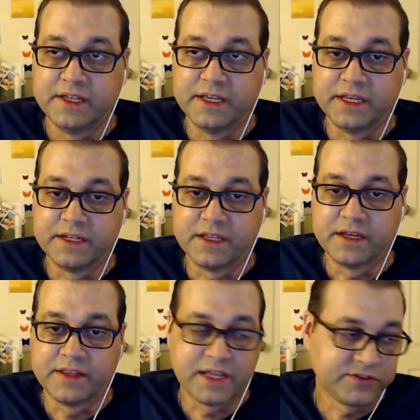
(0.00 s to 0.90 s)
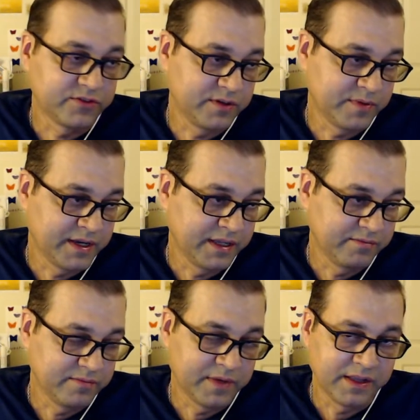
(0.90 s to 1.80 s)
And that's on
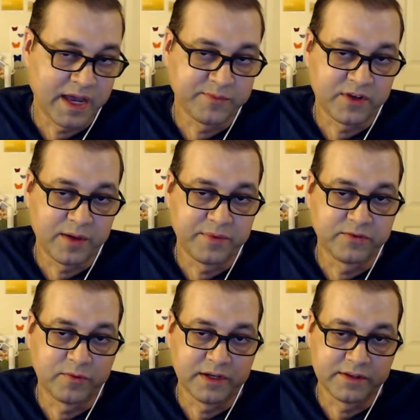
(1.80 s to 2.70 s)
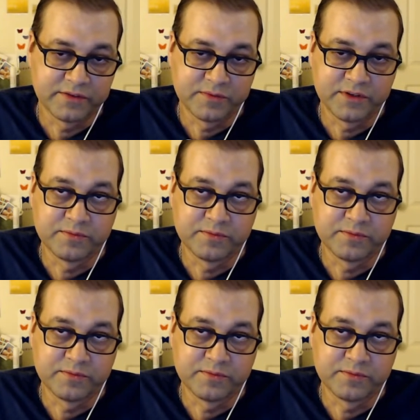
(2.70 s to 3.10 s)
my laptop as well as